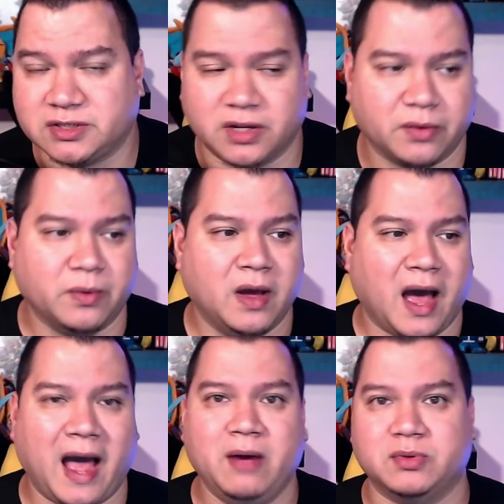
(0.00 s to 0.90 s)
So
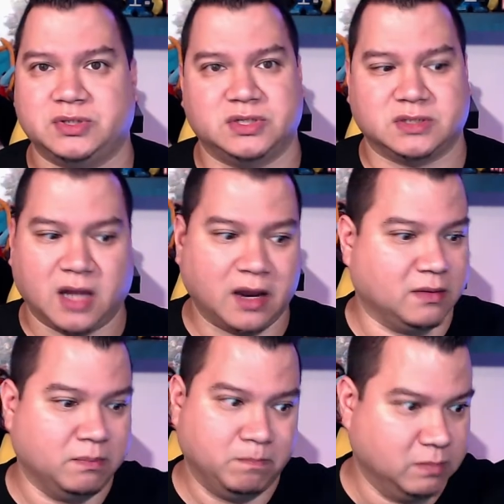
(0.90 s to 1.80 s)
I was just like
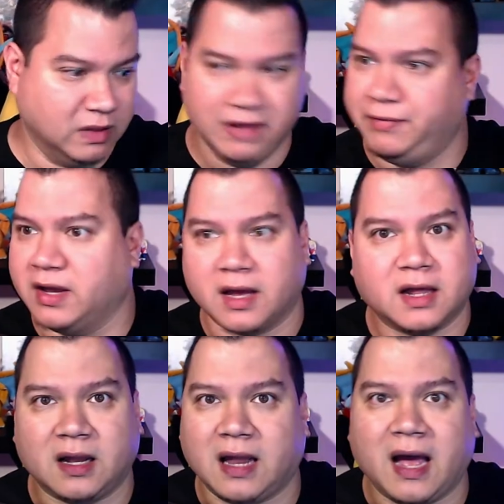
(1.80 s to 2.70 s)
leaving a
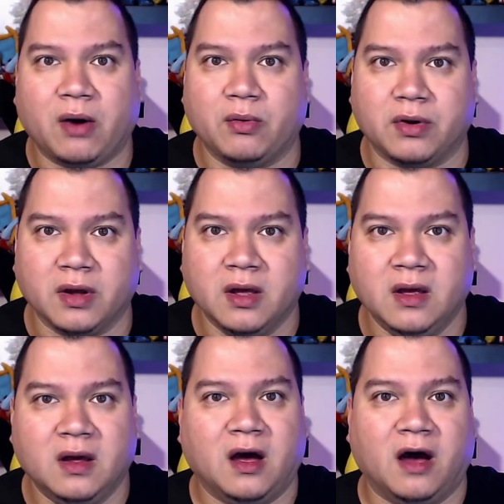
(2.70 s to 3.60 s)
cloud
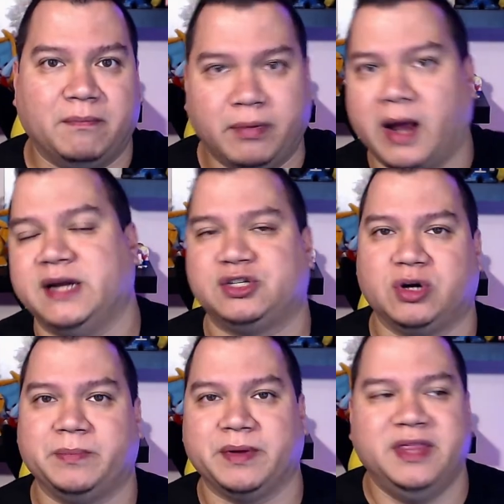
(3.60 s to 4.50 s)
of brine
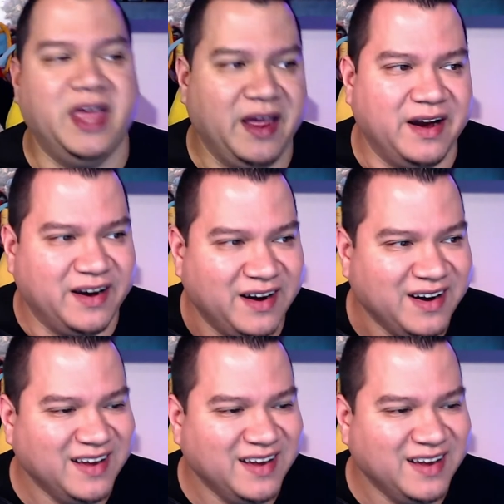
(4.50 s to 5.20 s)
shrimp in there.